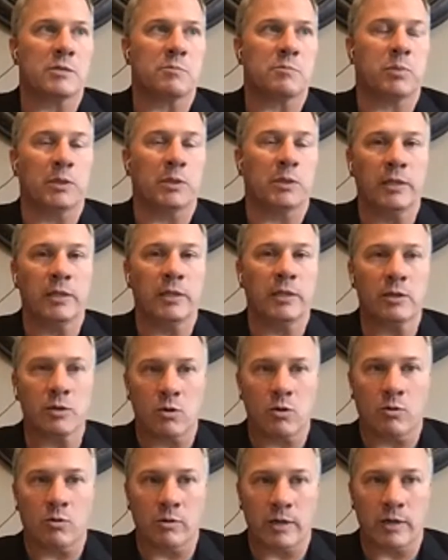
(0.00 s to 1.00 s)

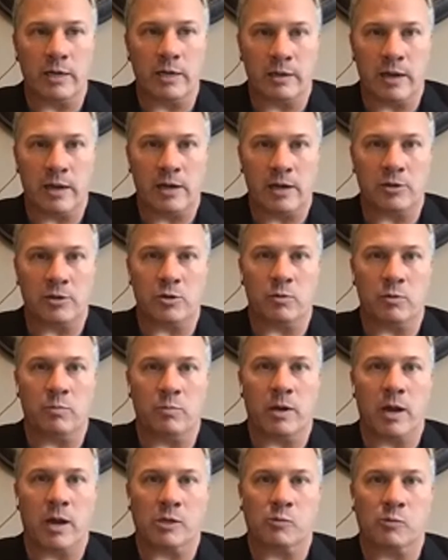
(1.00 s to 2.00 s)
political in nature,
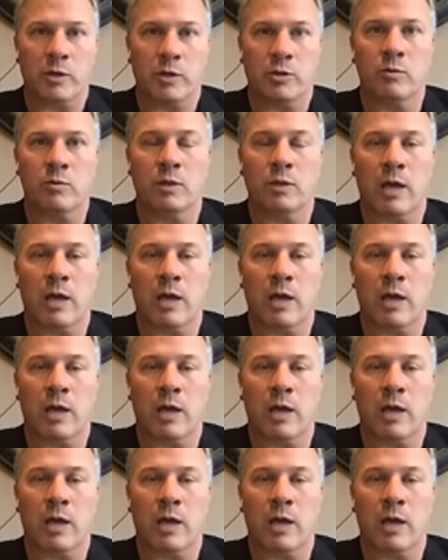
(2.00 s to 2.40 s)
because we do